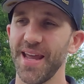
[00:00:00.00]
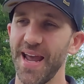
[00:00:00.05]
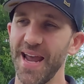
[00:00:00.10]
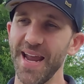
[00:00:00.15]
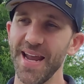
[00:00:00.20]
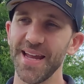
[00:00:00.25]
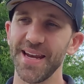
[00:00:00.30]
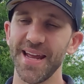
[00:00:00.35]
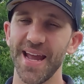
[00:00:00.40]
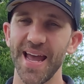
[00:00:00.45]

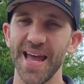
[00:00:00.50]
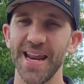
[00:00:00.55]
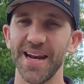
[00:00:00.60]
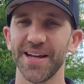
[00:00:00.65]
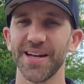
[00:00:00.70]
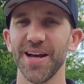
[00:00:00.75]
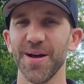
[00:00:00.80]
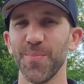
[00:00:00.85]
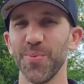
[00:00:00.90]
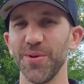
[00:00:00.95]
and I had
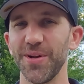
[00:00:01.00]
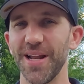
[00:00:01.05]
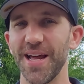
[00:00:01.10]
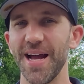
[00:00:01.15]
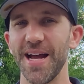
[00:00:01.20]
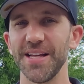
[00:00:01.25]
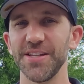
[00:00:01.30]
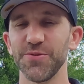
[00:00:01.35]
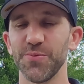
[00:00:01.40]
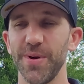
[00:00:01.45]
a couple
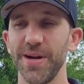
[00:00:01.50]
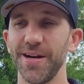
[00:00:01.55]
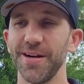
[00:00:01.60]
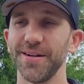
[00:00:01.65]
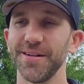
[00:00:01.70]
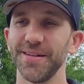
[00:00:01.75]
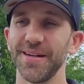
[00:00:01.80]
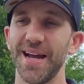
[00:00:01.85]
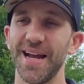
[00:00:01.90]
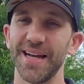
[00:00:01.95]
lines
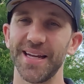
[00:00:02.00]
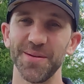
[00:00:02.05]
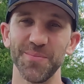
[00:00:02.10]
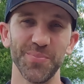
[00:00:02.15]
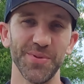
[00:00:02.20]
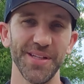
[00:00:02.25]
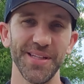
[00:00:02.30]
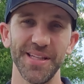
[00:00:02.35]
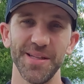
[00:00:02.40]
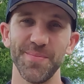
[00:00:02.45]
where I
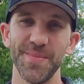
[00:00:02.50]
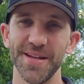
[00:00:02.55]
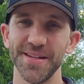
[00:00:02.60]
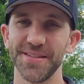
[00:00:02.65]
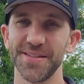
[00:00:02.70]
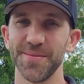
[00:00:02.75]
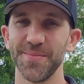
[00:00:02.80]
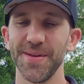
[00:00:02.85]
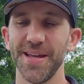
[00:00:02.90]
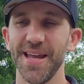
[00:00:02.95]
completely
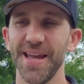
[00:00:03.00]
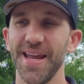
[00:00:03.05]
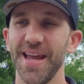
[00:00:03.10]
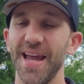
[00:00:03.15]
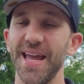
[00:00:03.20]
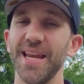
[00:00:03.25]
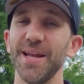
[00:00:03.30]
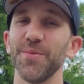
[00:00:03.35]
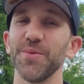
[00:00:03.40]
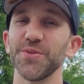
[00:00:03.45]
missed them
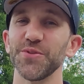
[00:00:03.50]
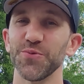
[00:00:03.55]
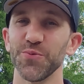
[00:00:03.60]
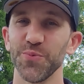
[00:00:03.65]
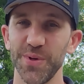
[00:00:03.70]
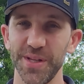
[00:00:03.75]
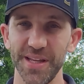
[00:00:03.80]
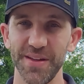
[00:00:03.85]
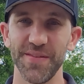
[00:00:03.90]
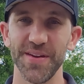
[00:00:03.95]
and it was
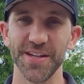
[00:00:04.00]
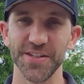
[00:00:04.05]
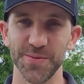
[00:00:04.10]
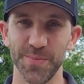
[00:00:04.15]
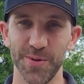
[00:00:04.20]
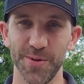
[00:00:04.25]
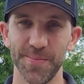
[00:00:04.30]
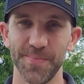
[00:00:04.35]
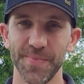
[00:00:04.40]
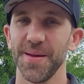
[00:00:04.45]
really
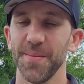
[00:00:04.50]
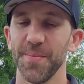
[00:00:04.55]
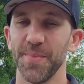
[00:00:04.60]
visible.